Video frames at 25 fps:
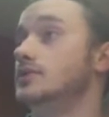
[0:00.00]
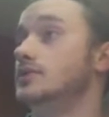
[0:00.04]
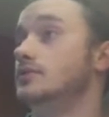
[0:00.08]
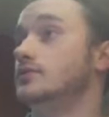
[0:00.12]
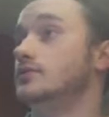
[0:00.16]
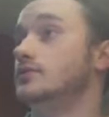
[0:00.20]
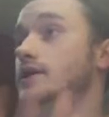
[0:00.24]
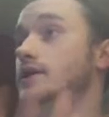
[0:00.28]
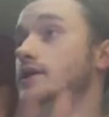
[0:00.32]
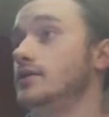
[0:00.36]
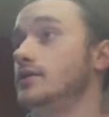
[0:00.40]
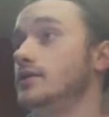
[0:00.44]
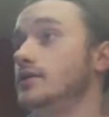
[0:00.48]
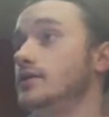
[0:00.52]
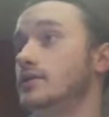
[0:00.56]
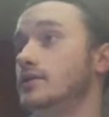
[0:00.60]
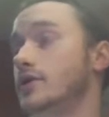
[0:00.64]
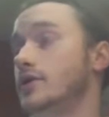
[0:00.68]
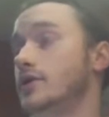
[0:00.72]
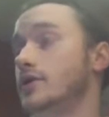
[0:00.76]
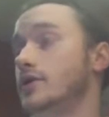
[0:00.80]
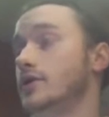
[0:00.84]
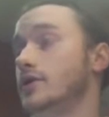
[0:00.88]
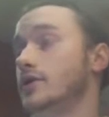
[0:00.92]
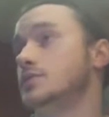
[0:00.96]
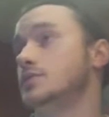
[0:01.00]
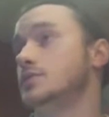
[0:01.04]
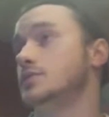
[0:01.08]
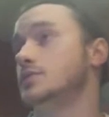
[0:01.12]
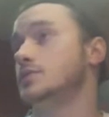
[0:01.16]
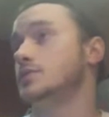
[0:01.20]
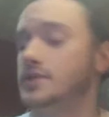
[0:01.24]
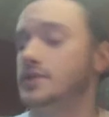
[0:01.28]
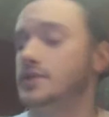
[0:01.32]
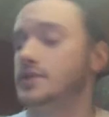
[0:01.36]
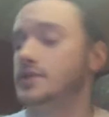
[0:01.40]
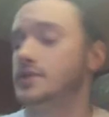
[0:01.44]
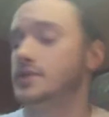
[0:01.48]
I hate it when he brings it
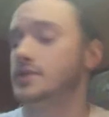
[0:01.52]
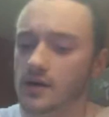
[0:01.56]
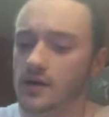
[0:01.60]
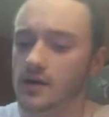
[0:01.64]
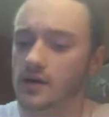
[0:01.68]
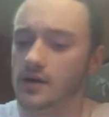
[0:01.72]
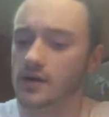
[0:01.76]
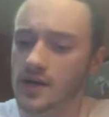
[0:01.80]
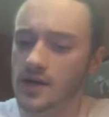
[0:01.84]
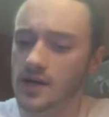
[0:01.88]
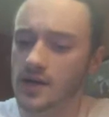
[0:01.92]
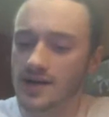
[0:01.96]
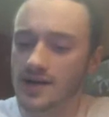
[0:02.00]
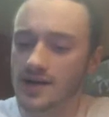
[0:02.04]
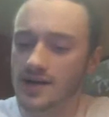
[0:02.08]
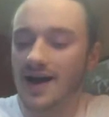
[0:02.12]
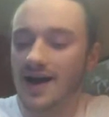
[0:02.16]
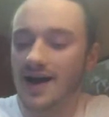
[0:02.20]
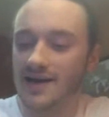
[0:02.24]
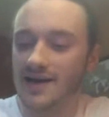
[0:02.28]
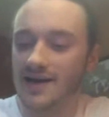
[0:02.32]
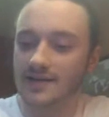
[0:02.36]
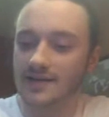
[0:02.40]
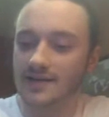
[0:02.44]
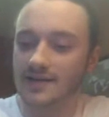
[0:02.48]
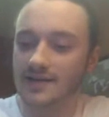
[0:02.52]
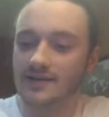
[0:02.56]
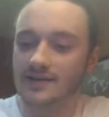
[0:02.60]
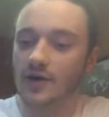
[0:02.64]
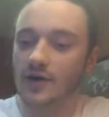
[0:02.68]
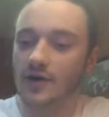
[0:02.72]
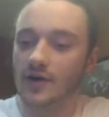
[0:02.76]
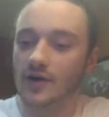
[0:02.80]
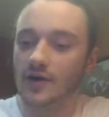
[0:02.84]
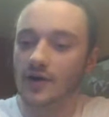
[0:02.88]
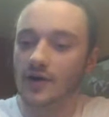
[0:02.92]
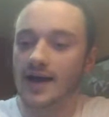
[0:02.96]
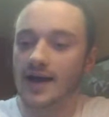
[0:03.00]
up, of course, just like
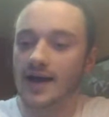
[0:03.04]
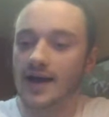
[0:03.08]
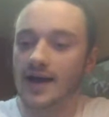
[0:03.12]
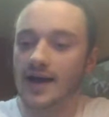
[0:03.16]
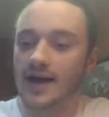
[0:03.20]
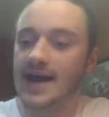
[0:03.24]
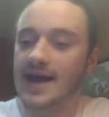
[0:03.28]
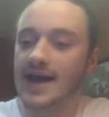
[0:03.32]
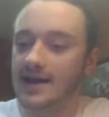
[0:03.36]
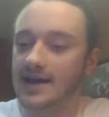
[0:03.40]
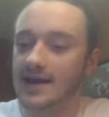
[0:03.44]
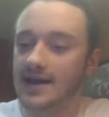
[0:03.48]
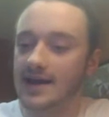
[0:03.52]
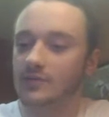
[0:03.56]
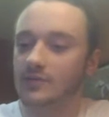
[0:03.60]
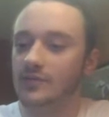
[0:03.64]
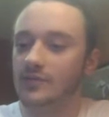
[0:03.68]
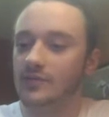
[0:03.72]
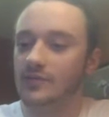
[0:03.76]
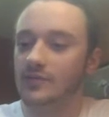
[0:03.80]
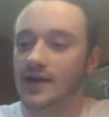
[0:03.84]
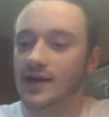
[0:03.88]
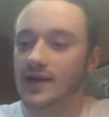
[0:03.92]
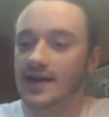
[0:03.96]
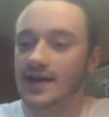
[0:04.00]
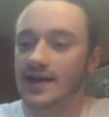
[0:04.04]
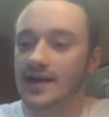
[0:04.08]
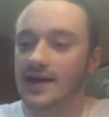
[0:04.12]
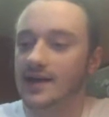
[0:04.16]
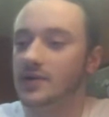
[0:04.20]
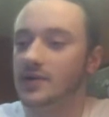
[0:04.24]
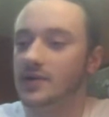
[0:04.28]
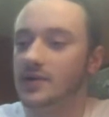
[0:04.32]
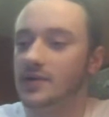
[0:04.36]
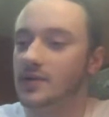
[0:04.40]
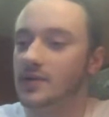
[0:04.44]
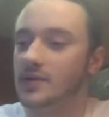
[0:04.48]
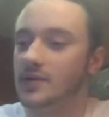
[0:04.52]
anyone does.
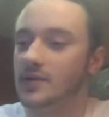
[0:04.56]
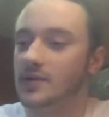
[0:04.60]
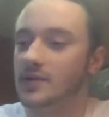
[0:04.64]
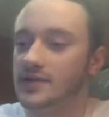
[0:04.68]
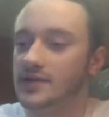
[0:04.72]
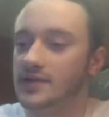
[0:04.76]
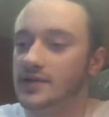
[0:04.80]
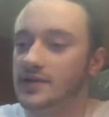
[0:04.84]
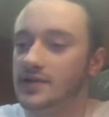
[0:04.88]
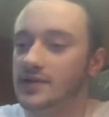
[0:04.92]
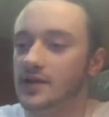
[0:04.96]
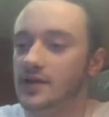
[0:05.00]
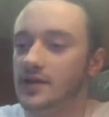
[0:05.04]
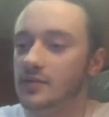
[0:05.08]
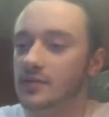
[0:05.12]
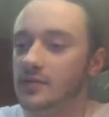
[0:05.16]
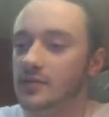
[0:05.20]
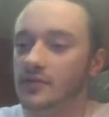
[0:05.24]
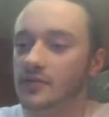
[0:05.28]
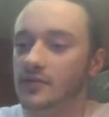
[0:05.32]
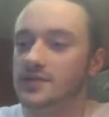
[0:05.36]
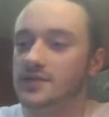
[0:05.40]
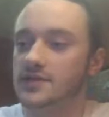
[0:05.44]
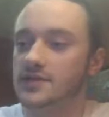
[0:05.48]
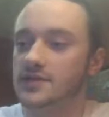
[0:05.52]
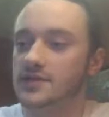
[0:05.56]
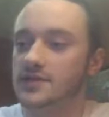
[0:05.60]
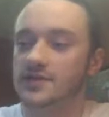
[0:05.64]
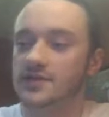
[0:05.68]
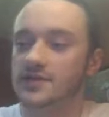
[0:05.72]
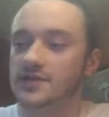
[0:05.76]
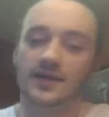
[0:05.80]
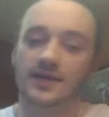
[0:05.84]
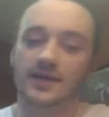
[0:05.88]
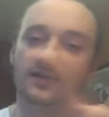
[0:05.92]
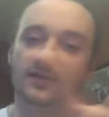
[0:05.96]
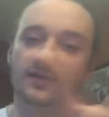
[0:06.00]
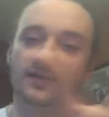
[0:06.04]
But at the same time, I
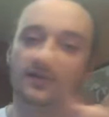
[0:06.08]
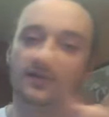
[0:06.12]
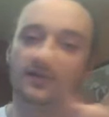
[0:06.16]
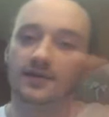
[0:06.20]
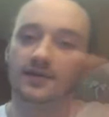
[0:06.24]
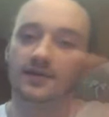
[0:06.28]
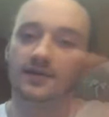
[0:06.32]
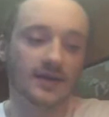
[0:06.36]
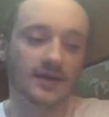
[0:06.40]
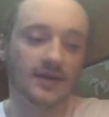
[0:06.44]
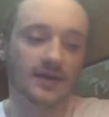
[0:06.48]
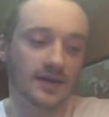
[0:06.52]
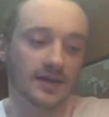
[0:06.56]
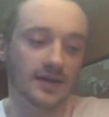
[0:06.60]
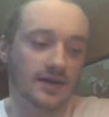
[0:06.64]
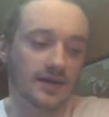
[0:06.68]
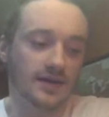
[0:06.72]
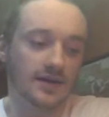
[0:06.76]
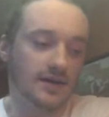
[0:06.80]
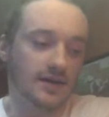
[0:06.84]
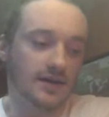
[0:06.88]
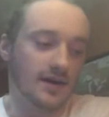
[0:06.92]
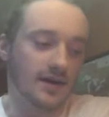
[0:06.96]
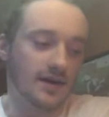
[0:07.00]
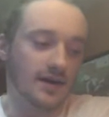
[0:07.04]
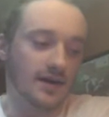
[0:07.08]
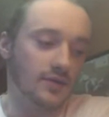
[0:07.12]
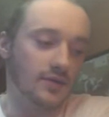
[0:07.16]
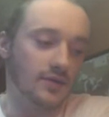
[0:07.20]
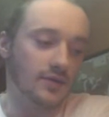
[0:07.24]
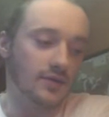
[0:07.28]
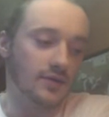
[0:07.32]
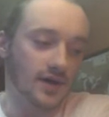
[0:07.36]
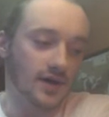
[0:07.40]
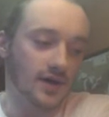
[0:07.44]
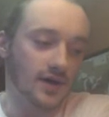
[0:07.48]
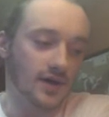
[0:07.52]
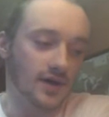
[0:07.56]
love it because it kind of forces
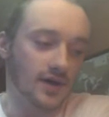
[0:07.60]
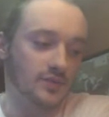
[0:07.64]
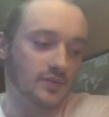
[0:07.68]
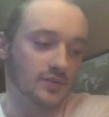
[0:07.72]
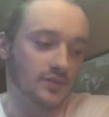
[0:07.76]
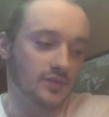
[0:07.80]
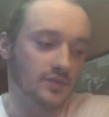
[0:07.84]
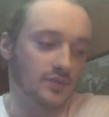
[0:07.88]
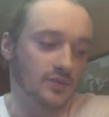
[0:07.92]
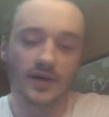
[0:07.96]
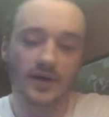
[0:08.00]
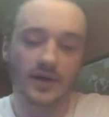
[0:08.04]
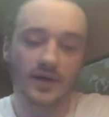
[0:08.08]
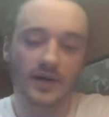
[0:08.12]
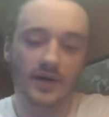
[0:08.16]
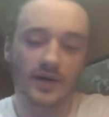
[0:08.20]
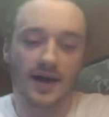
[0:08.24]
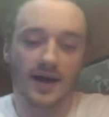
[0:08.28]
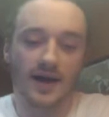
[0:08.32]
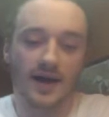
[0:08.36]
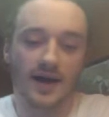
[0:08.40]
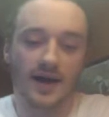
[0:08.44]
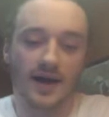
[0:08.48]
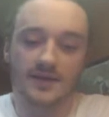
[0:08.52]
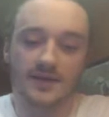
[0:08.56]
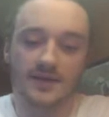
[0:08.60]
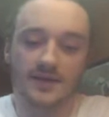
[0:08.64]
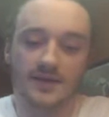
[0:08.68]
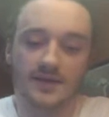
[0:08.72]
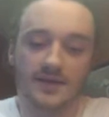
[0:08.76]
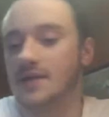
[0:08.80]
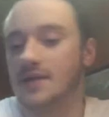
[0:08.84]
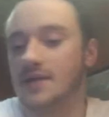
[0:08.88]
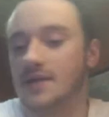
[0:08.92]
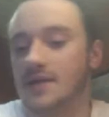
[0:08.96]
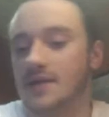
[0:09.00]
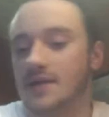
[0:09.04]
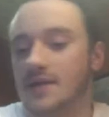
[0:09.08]
me to do it, and I'm always
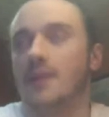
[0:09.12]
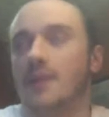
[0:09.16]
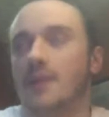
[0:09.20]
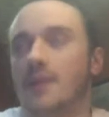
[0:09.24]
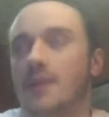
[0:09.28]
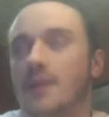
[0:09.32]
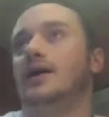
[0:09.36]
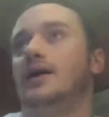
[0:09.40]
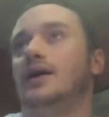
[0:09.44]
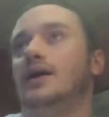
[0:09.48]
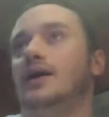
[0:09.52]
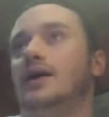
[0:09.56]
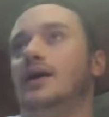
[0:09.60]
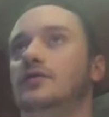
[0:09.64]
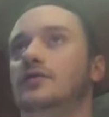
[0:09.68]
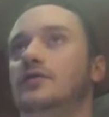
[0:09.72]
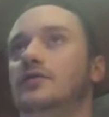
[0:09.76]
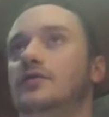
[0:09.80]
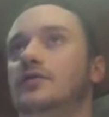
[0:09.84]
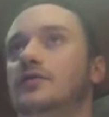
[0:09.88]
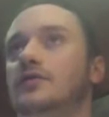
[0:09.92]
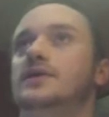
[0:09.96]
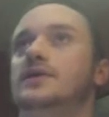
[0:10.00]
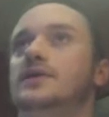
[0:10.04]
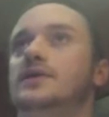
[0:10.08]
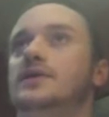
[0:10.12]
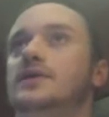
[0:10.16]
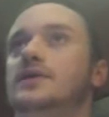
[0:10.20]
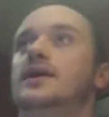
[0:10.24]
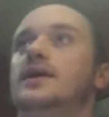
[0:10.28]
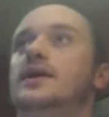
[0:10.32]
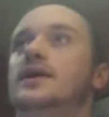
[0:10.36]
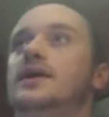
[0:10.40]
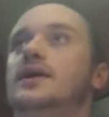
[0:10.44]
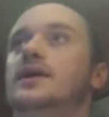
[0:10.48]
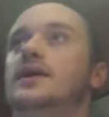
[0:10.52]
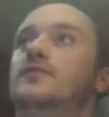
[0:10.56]
satisfied with myself afterwards.